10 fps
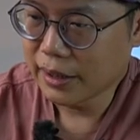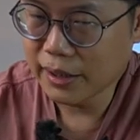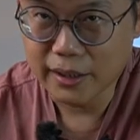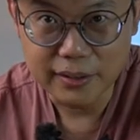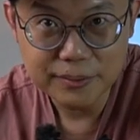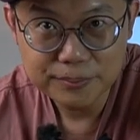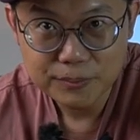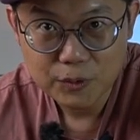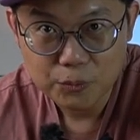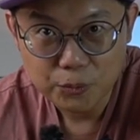And
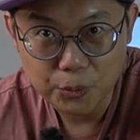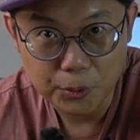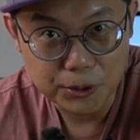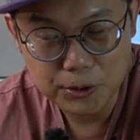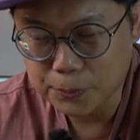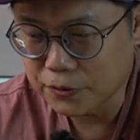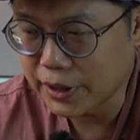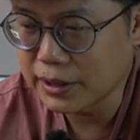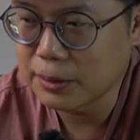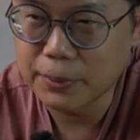we will also
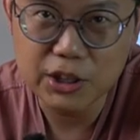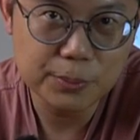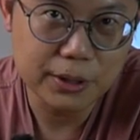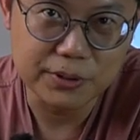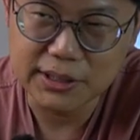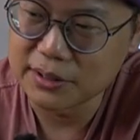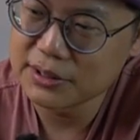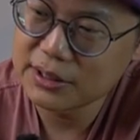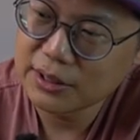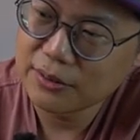provide the benchmark
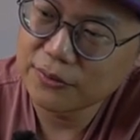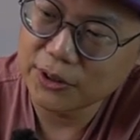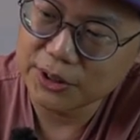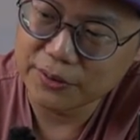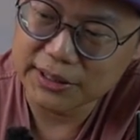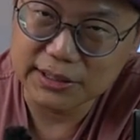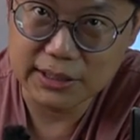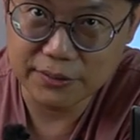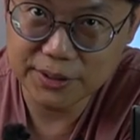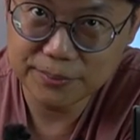results for the Ryzen
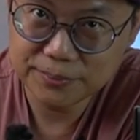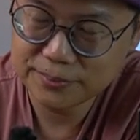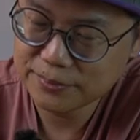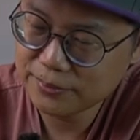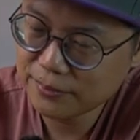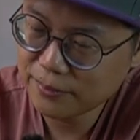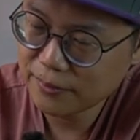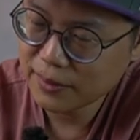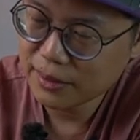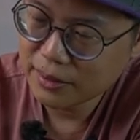7
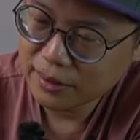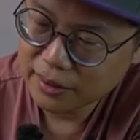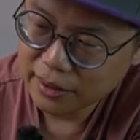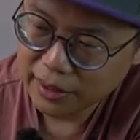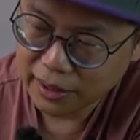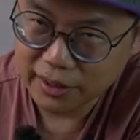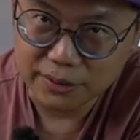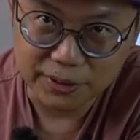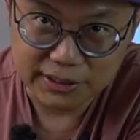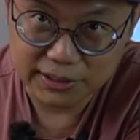and
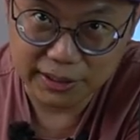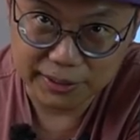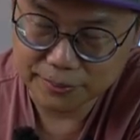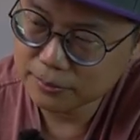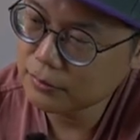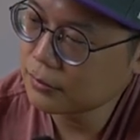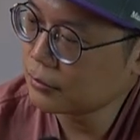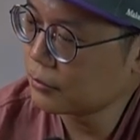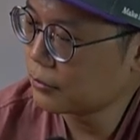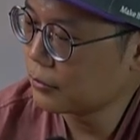the Ryzen 9.
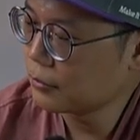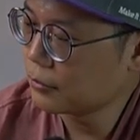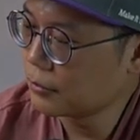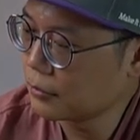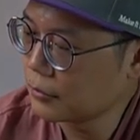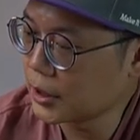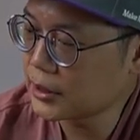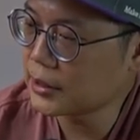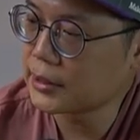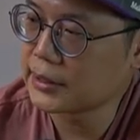
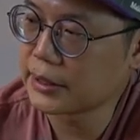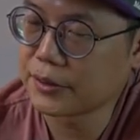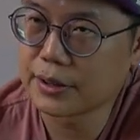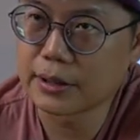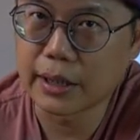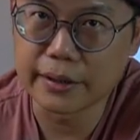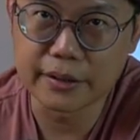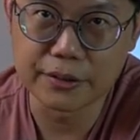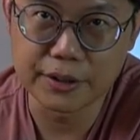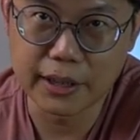This is the
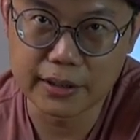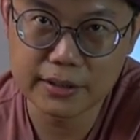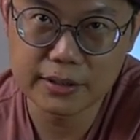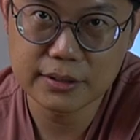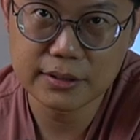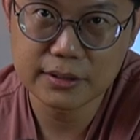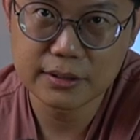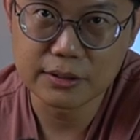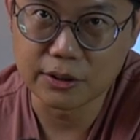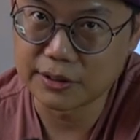7900X,
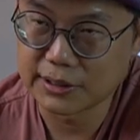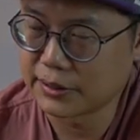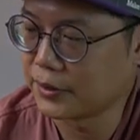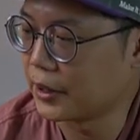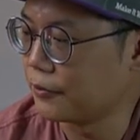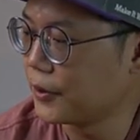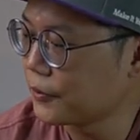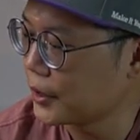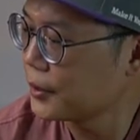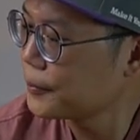not the
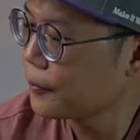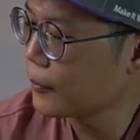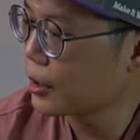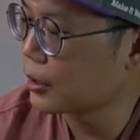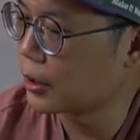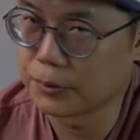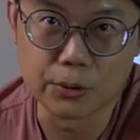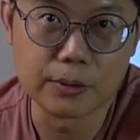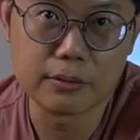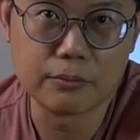7950. We
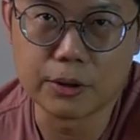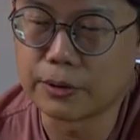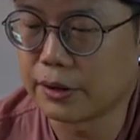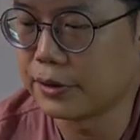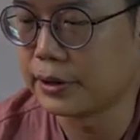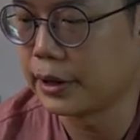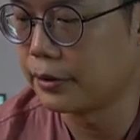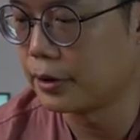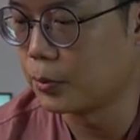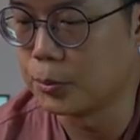don't have it in
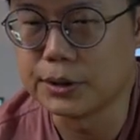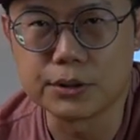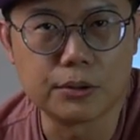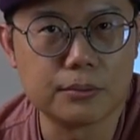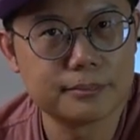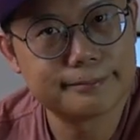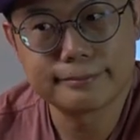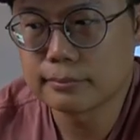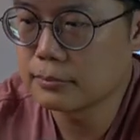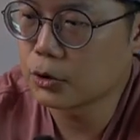hand at the moment, so
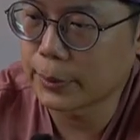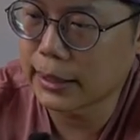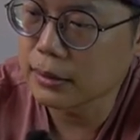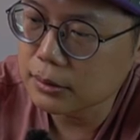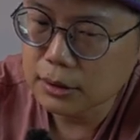too bad.